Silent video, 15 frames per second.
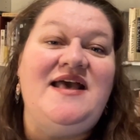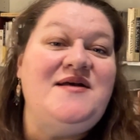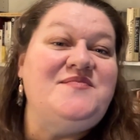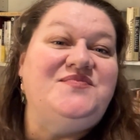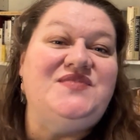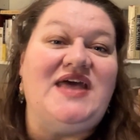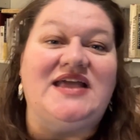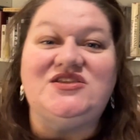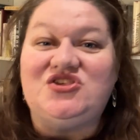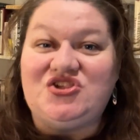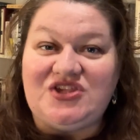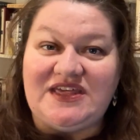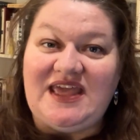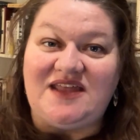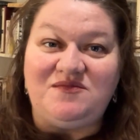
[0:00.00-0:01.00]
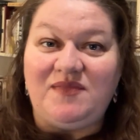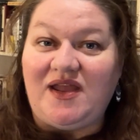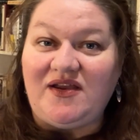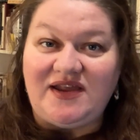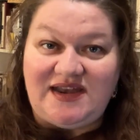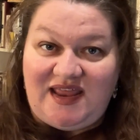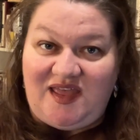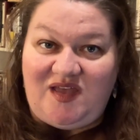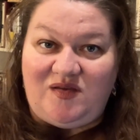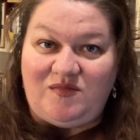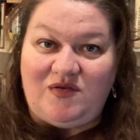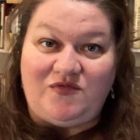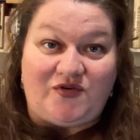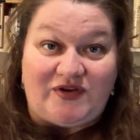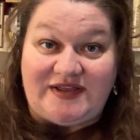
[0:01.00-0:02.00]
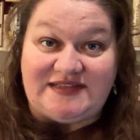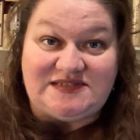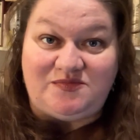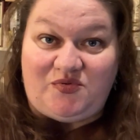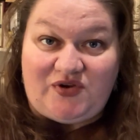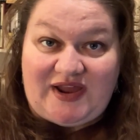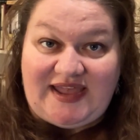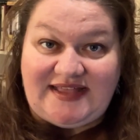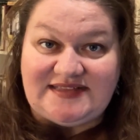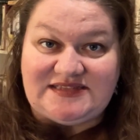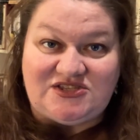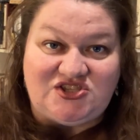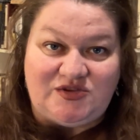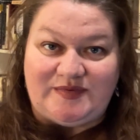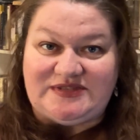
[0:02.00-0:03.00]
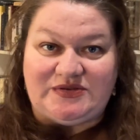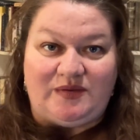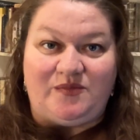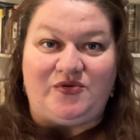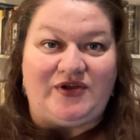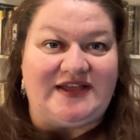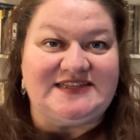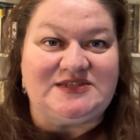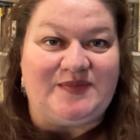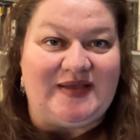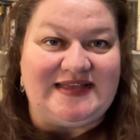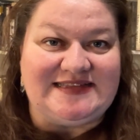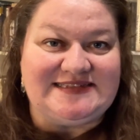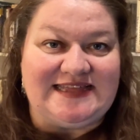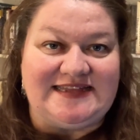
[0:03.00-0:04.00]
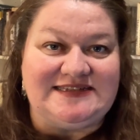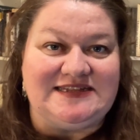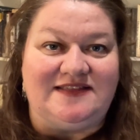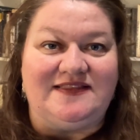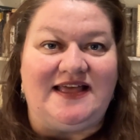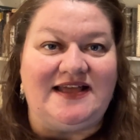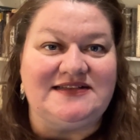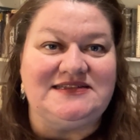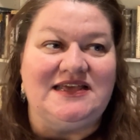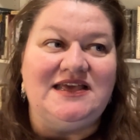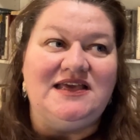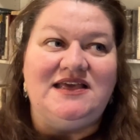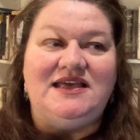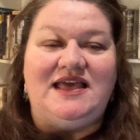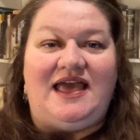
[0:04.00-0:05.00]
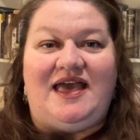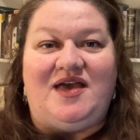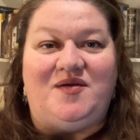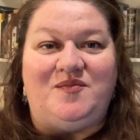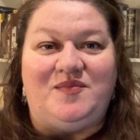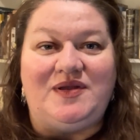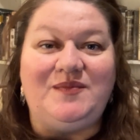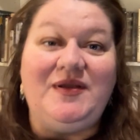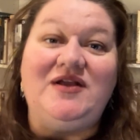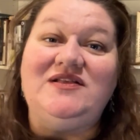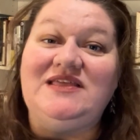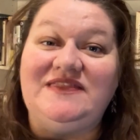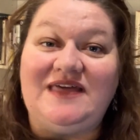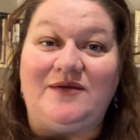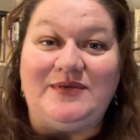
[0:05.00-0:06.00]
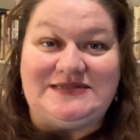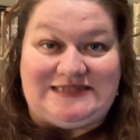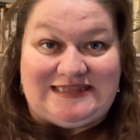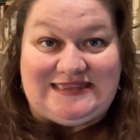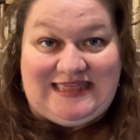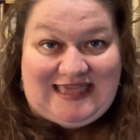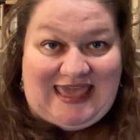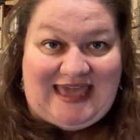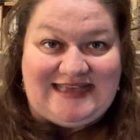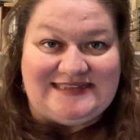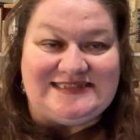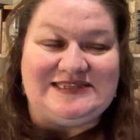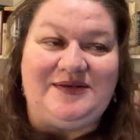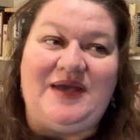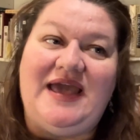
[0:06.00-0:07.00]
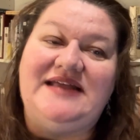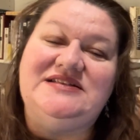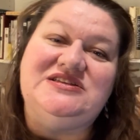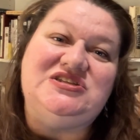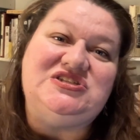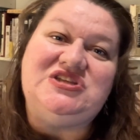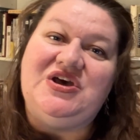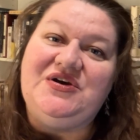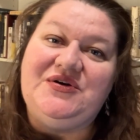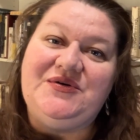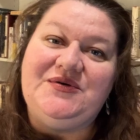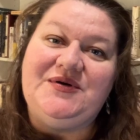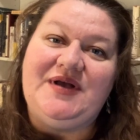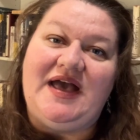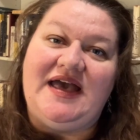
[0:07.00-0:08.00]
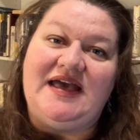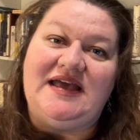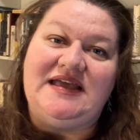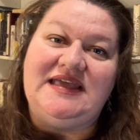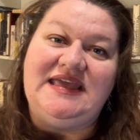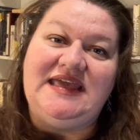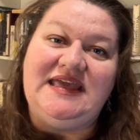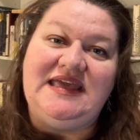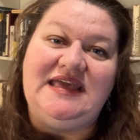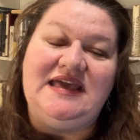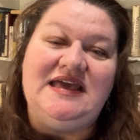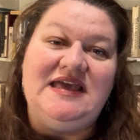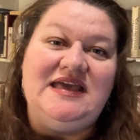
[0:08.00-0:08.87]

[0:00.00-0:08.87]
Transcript: that she had married him for his brains, and she was so impressed by his intellect. But apparently that wasn't the case, and so he